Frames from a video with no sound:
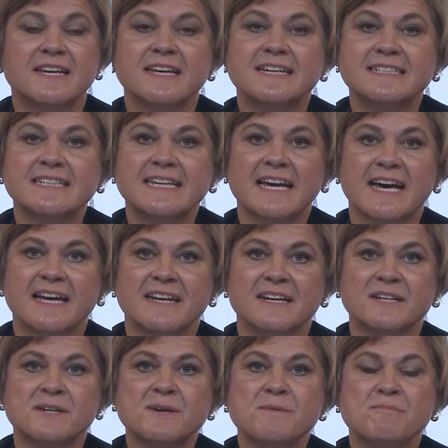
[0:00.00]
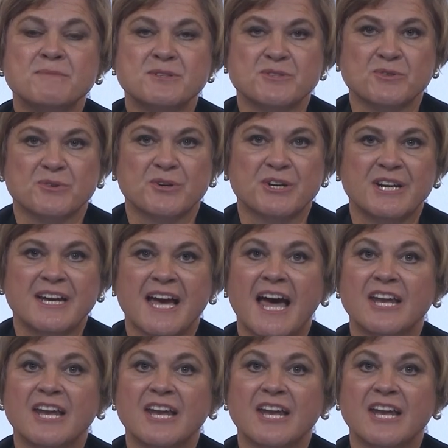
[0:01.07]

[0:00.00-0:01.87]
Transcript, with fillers: Indiana, Missouri,